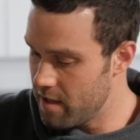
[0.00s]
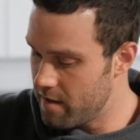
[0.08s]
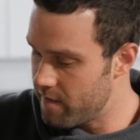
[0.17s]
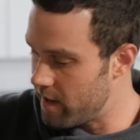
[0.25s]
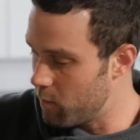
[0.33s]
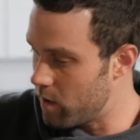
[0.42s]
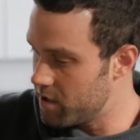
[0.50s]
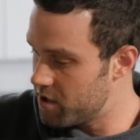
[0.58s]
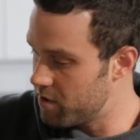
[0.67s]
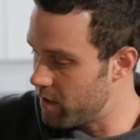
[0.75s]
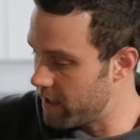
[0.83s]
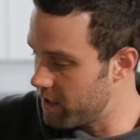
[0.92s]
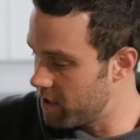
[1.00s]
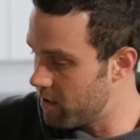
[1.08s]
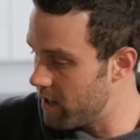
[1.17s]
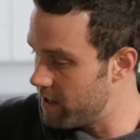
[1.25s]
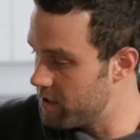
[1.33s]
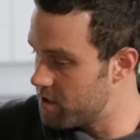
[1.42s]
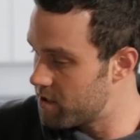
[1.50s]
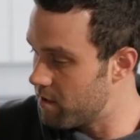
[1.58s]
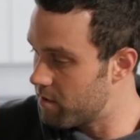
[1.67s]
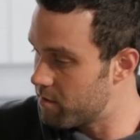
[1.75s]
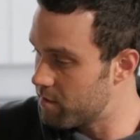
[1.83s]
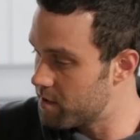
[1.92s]
If I want to, I can go ahead and sew
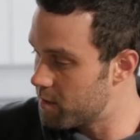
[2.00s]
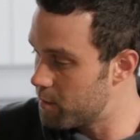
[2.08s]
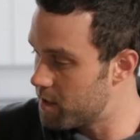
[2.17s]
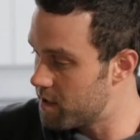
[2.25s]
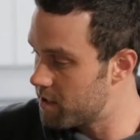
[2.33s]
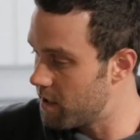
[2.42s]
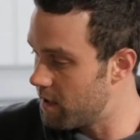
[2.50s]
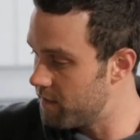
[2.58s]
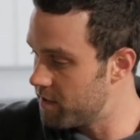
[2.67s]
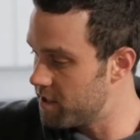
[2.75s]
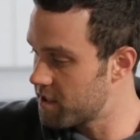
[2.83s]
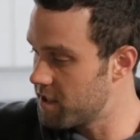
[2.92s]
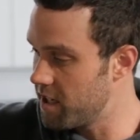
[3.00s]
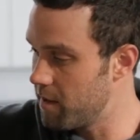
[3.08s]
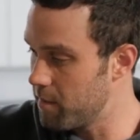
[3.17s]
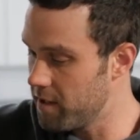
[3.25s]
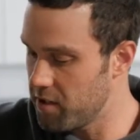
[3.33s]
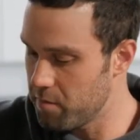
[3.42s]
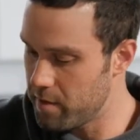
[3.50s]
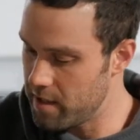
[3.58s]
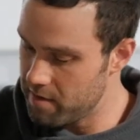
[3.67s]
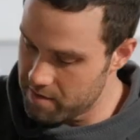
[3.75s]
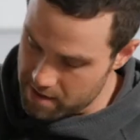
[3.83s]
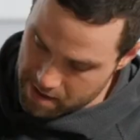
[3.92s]
through some of the stuff and just clean it up a little
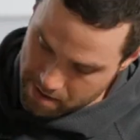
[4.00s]
bit,